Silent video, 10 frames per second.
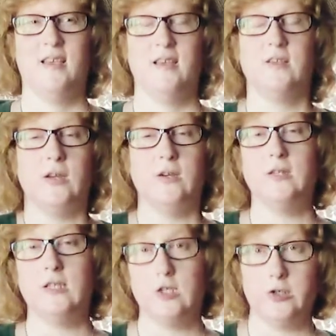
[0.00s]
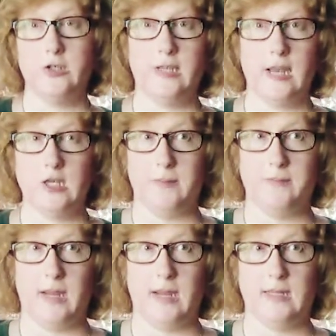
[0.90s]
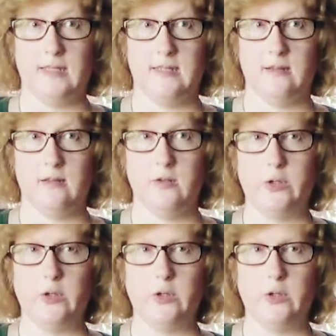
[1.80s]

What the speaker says: So here's this year's stage updates. There's no